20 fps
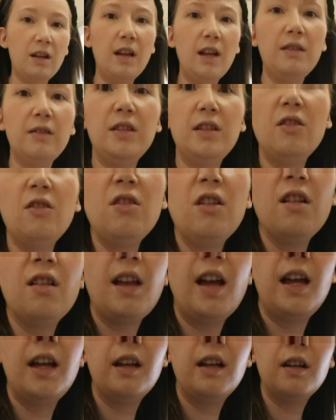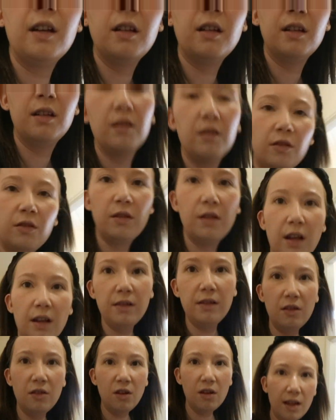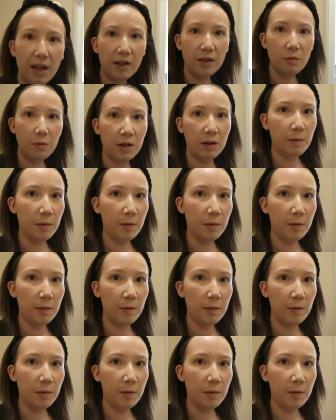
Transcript: I've still got like 20